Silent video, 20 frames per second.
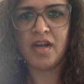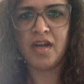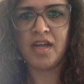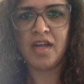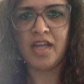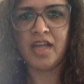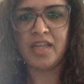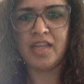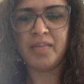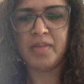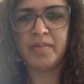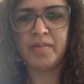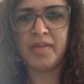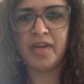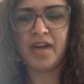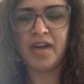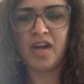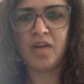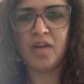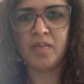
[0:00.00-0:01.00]
and then people
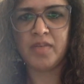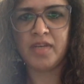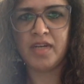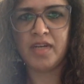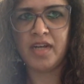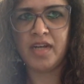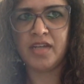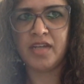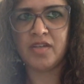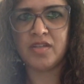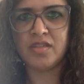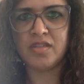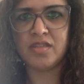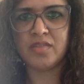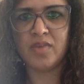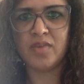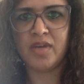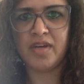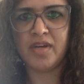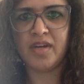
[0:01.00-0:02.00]
around me are like,
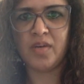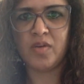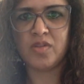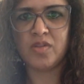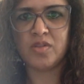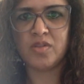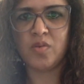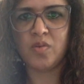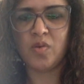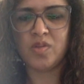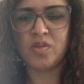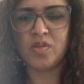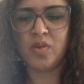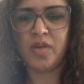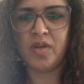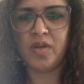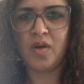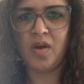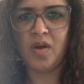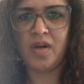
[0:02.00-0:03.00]
just wondering what's
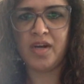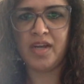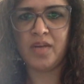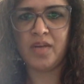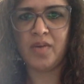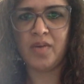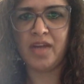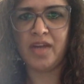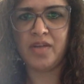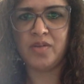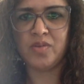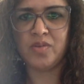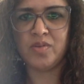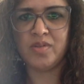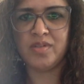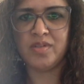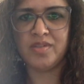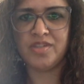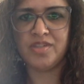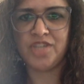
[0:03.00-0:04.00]
going on, like, why are you
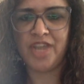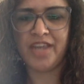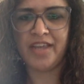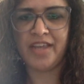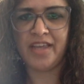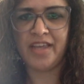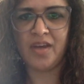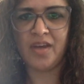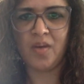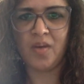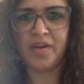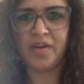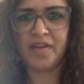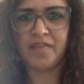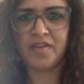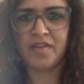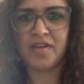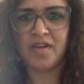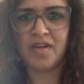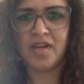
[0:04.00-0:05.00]
shaking or
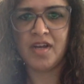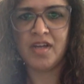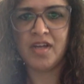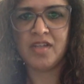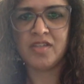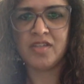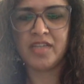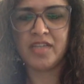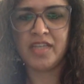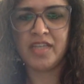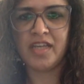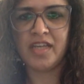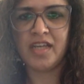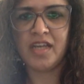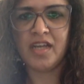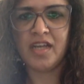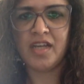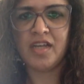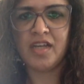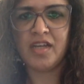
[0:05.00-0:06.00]
whatever. So I think
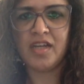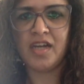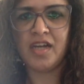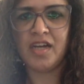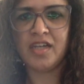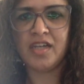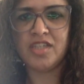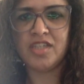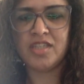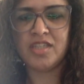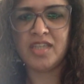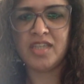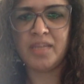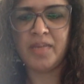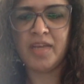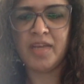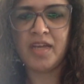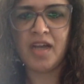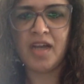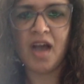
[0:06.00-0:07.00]
just
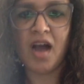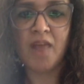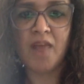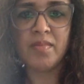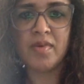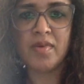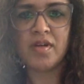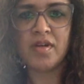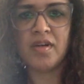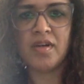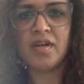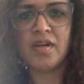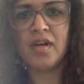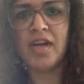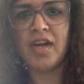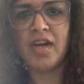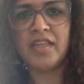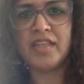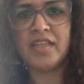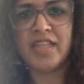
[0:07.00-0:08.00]
keeping calm,
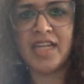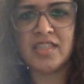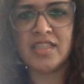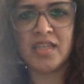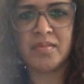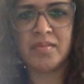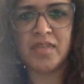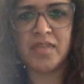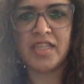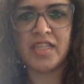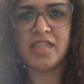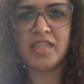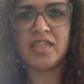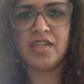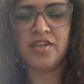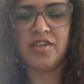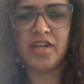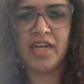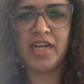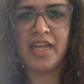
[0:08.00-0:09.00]
I think that's something that
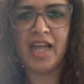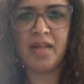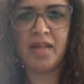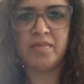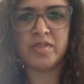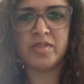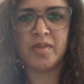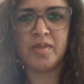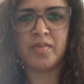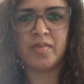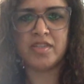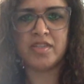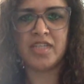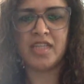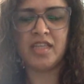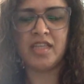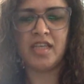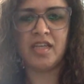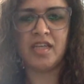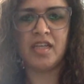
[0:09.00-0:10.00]
really helps me, because
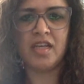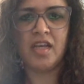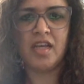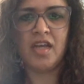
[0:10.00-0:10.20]
I think